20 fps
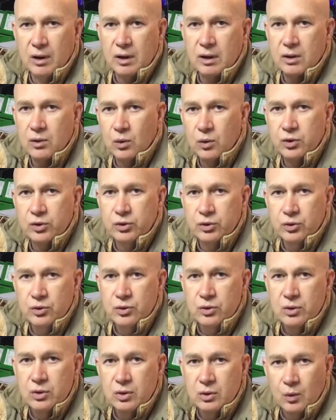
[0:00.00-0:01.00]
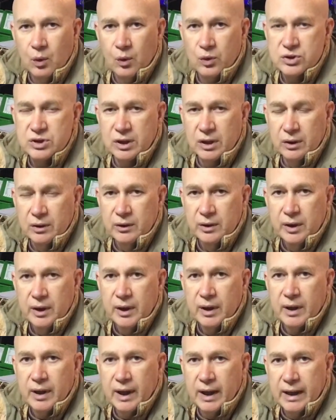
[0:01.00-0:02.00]
or $2 or so,
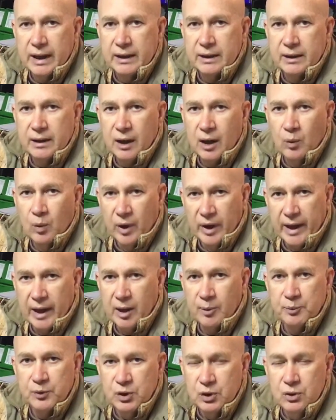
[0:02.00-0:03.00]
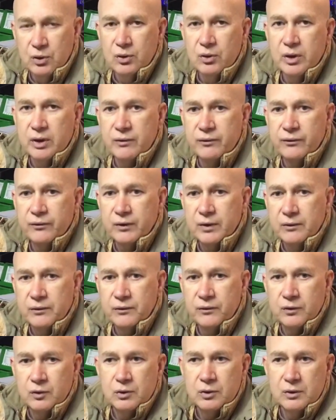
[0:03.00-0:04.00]
and I will help you
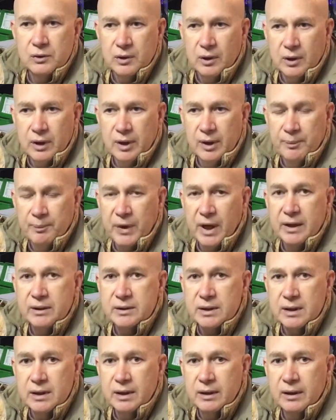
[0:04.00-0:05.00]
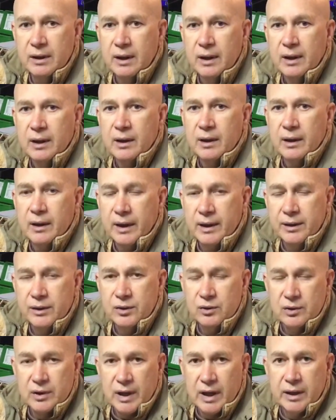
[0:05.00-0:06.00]
if you are a Patreon and
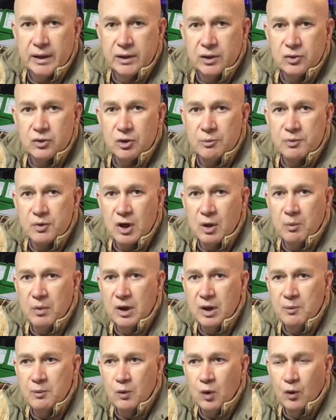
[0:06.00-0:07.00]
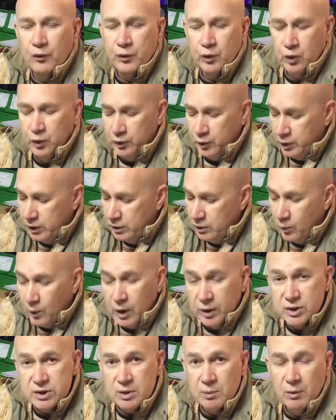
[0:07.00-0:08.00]
you run into a problem, or if you
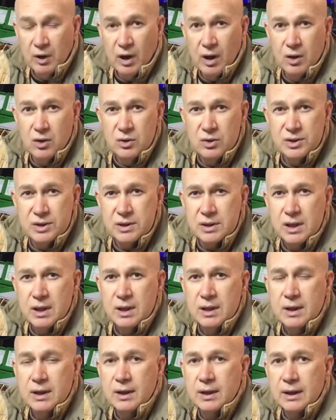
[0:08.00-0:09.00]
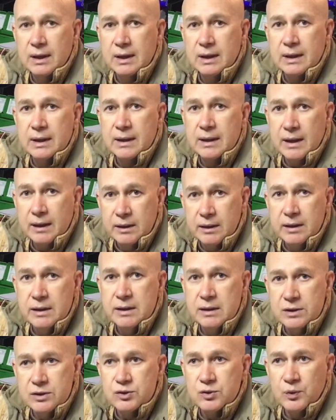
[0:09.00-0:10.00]
want some loads. That
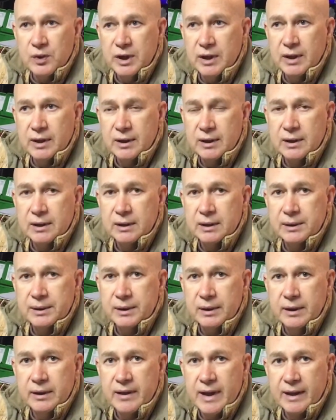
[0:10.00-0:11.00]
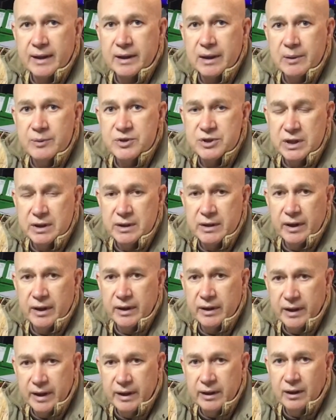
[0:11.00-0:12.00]
is where that comes in,
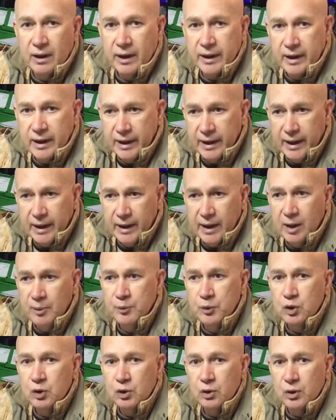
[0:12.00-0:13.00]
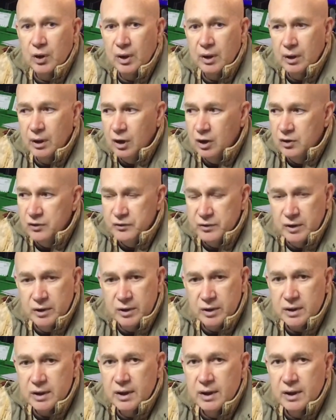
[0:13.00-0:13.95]
and then I can help you over